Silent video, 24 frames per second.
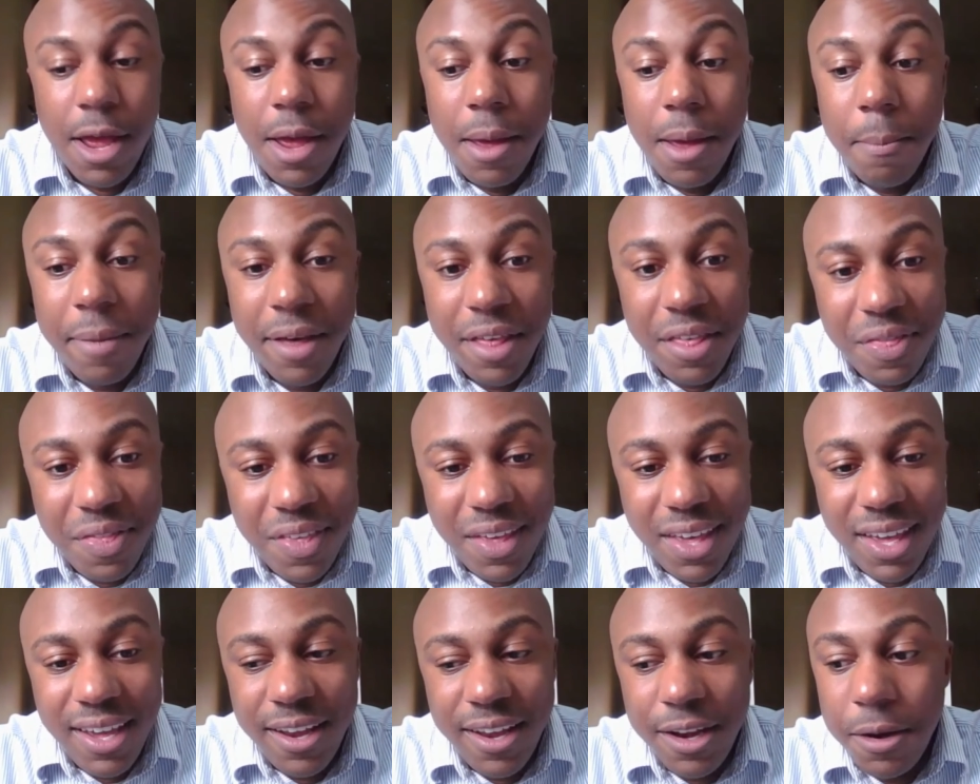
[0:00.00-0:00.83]
but
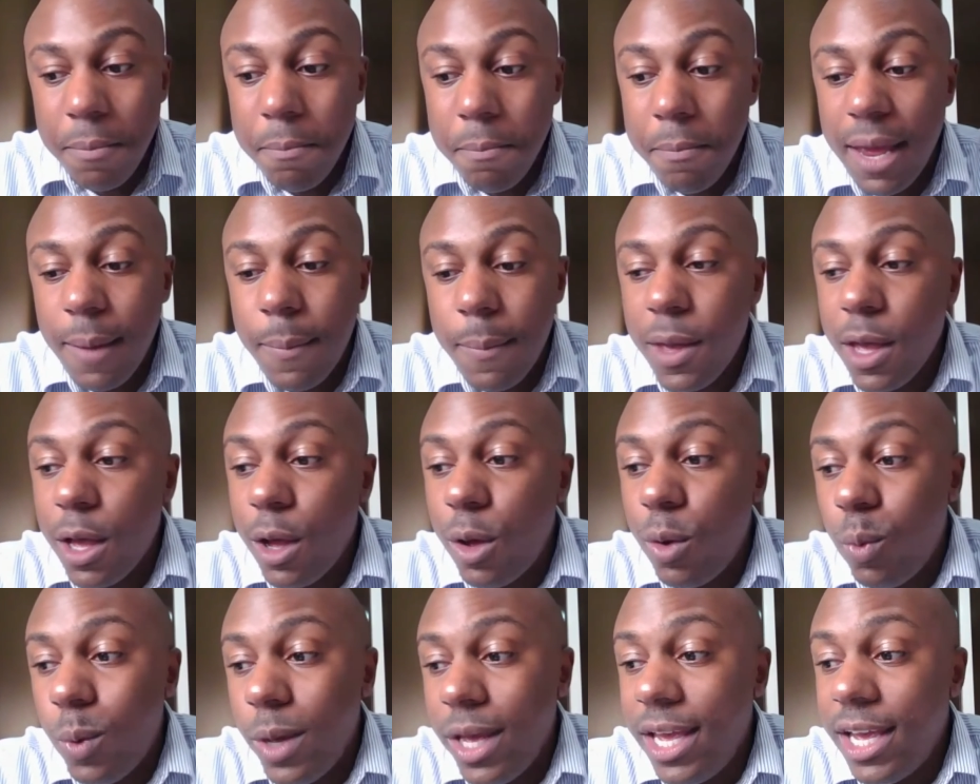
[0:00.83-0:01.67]
then maybe a
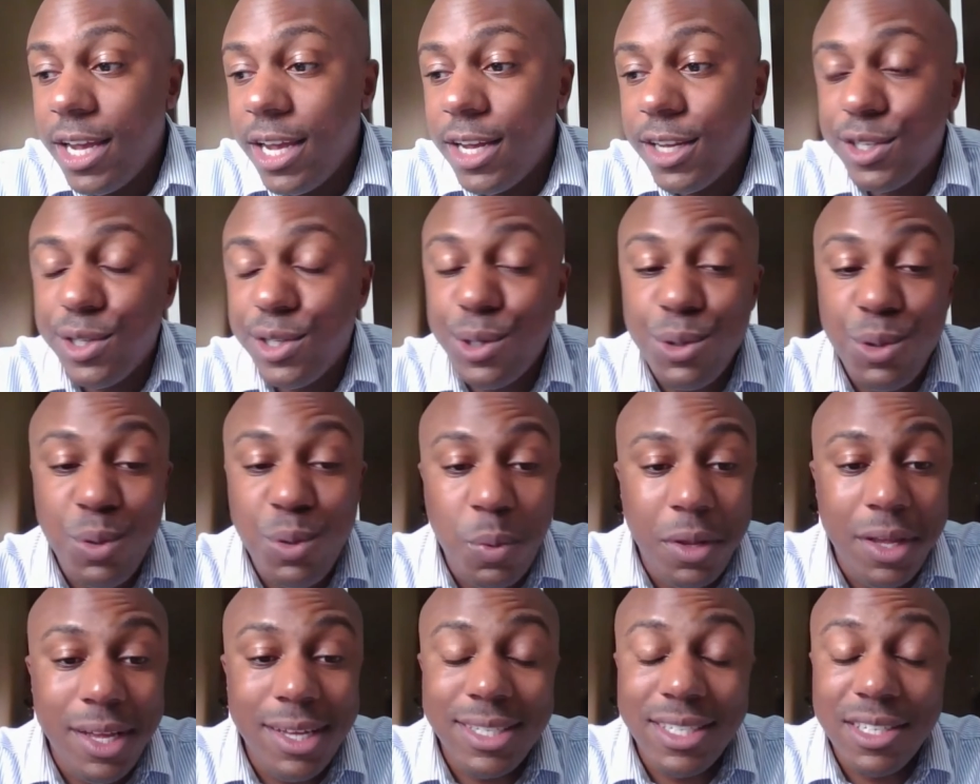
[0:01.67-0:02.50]
week, 2
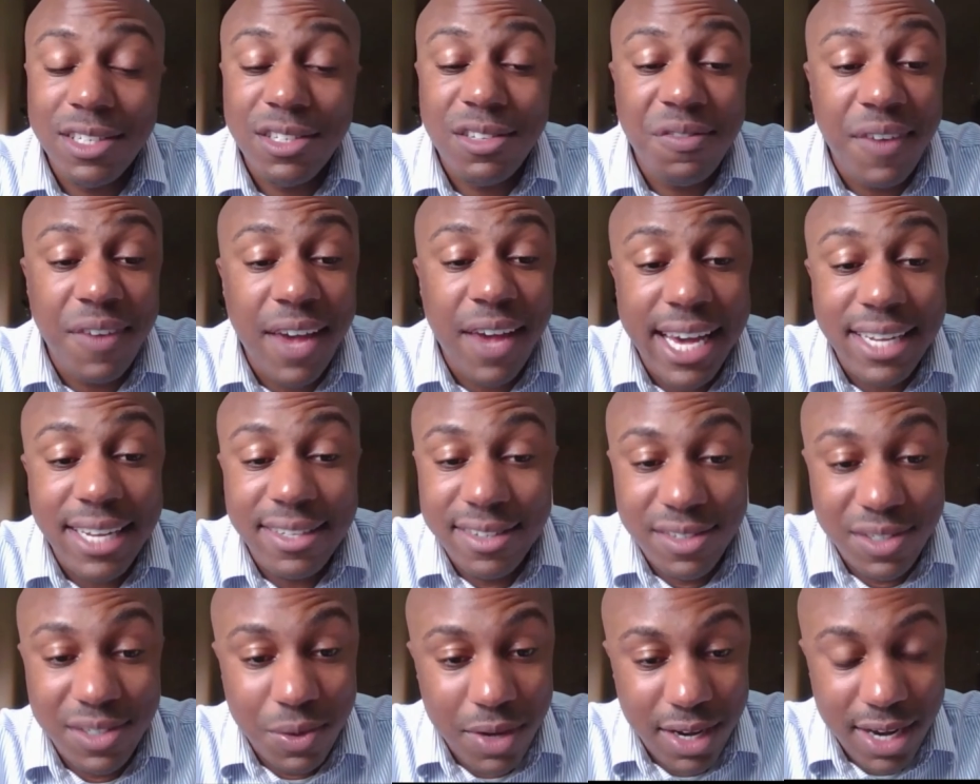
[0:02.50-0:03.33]
weeks, as fast
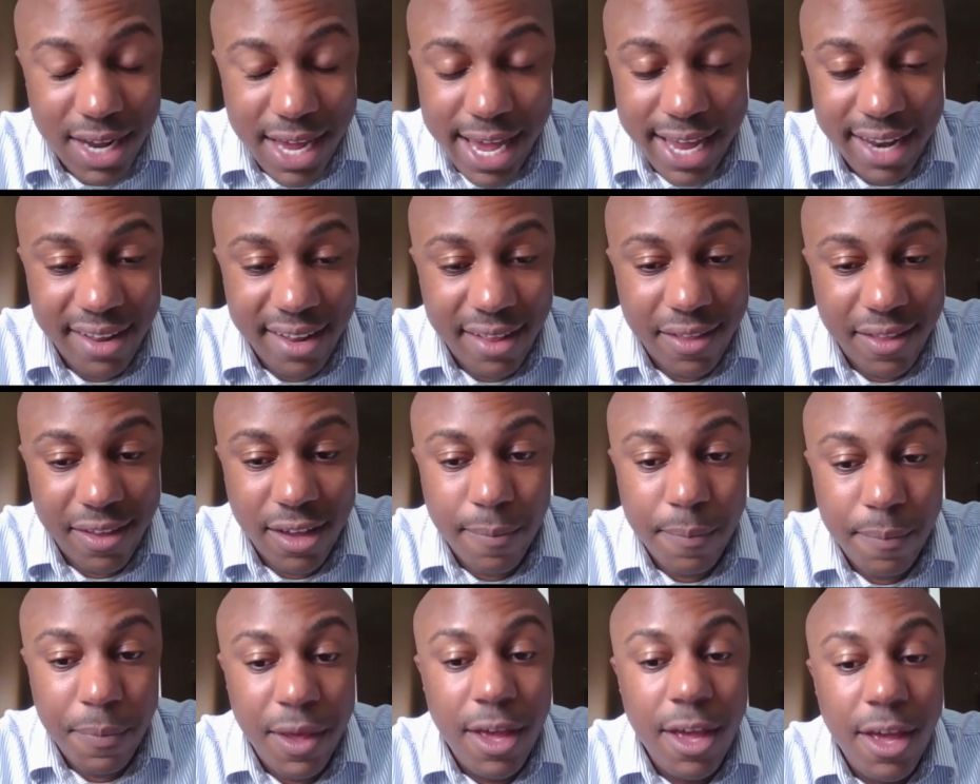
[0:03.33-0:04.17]
as you can edit
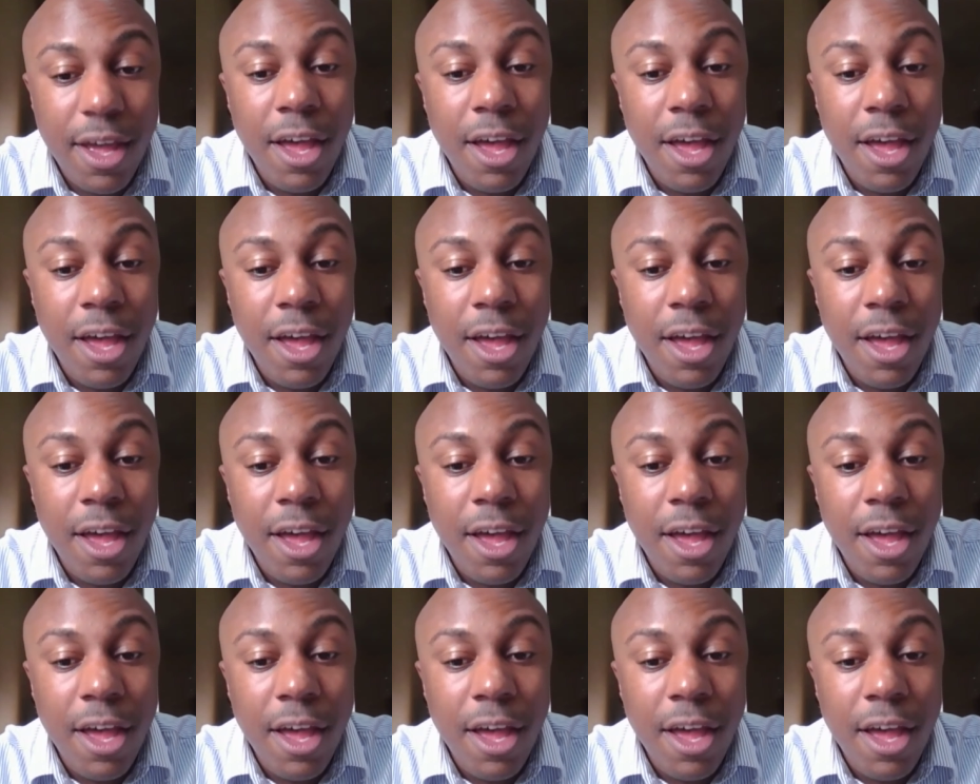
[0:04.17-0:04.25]
them,